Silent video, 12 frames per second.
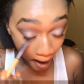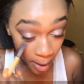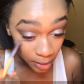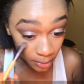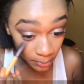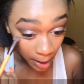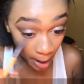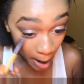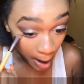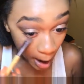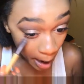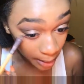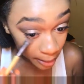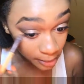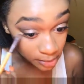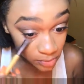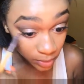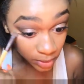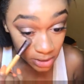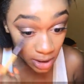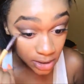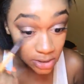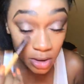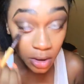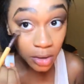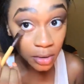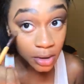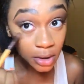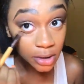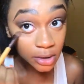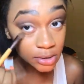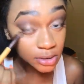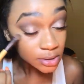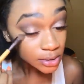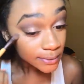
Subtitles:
under my eyes where it tends to crease.